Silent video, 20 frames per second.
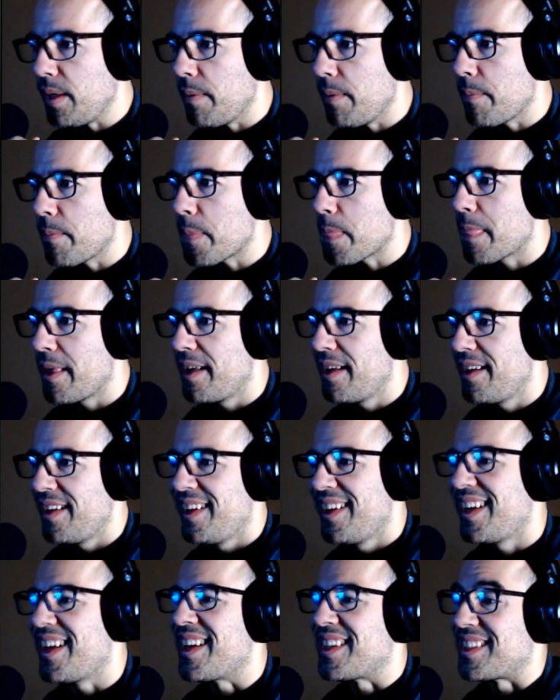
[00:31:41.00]
He has an
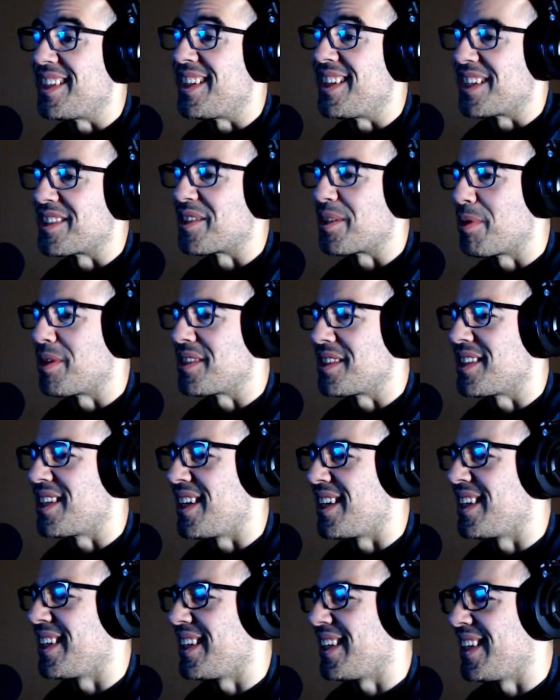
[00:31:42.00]
electric personality.
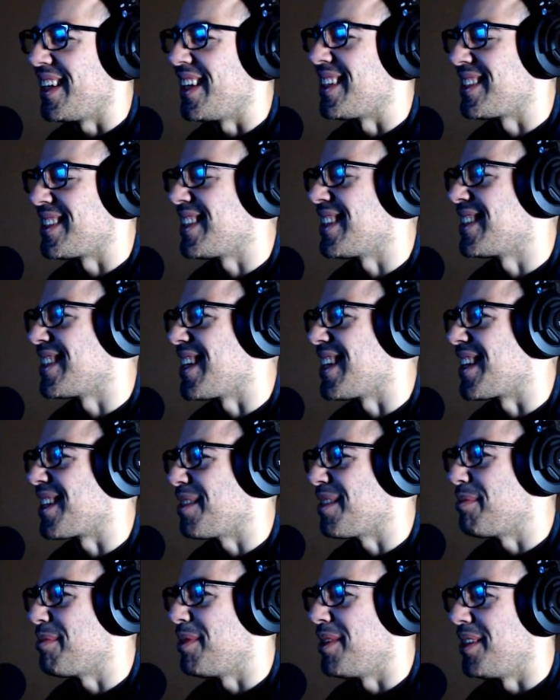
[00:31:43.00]
Yes, exactly, Paul.
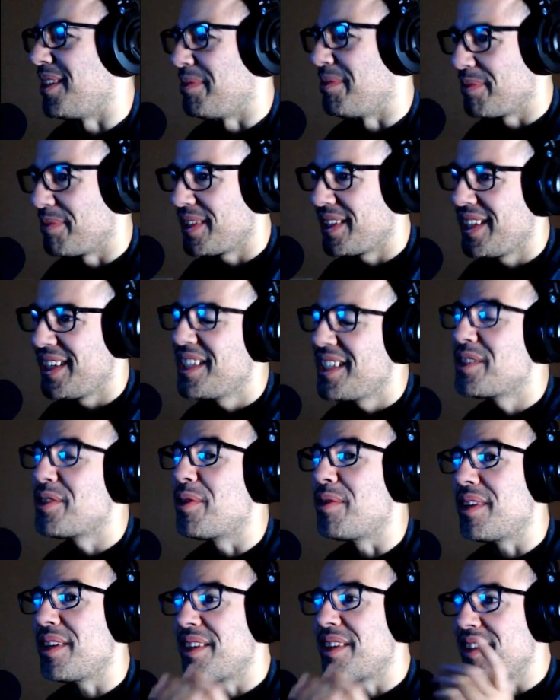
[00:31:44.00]
So
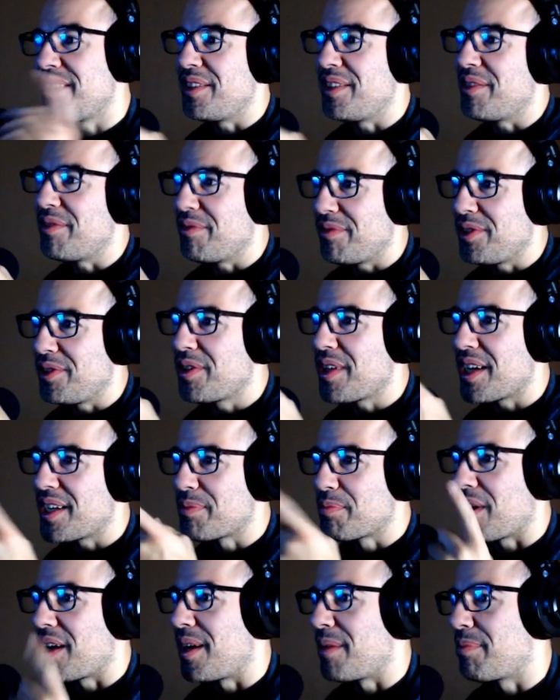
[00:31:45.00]
you guys
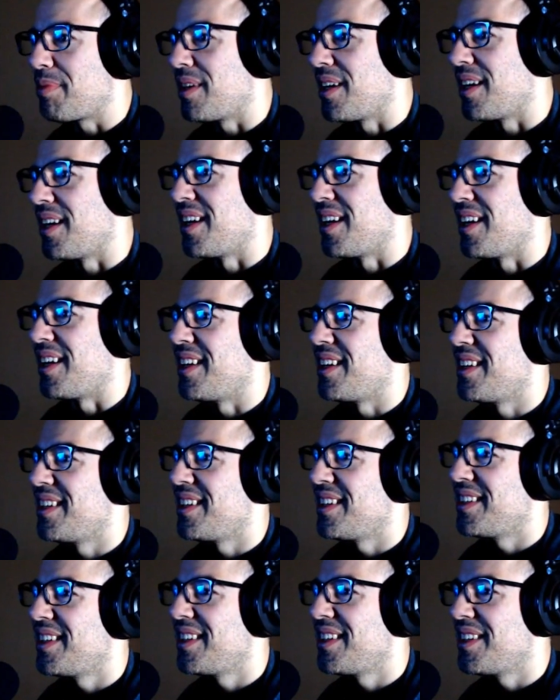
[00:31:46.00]
brought up
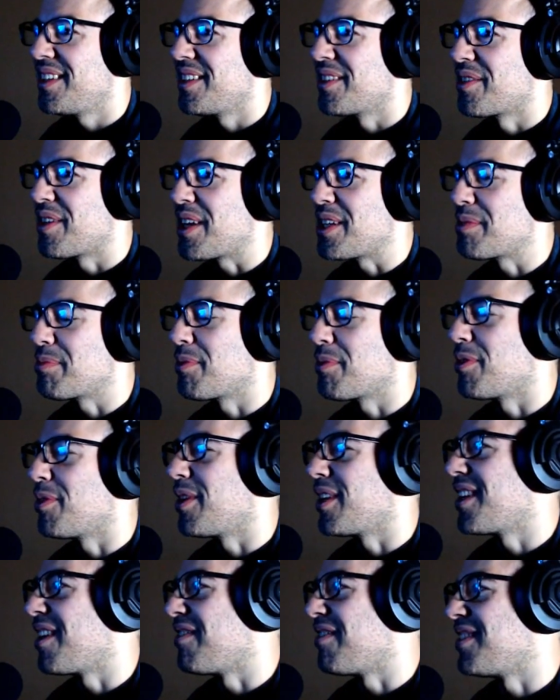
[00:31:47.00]
greatest morning
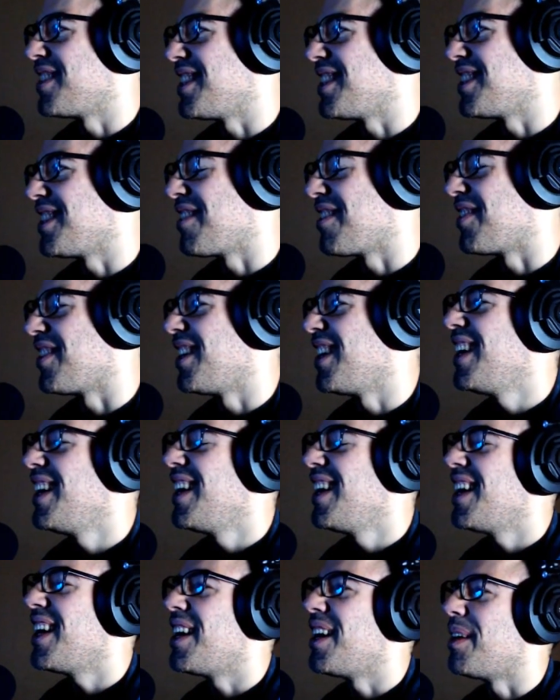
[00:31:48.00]
conversation ever.
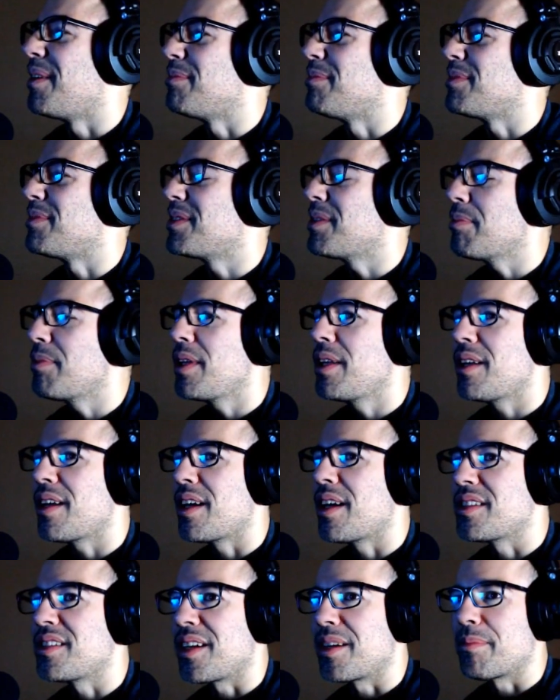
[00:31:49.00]
Something I was
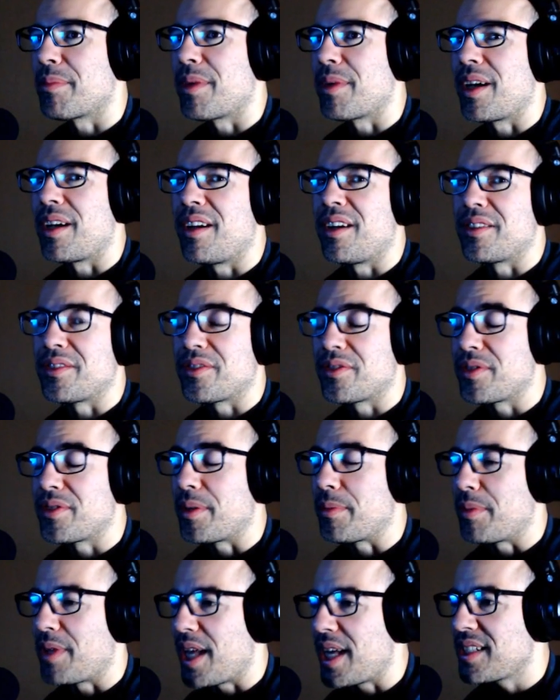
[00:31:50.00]
talking about on stream
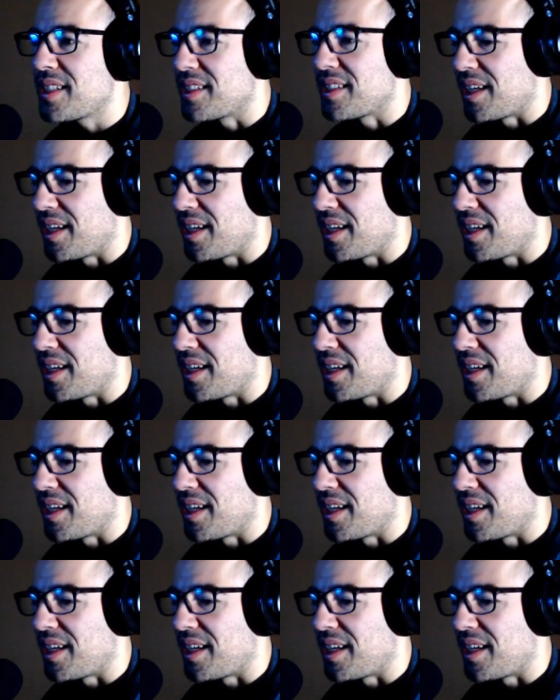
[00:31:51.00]
last night,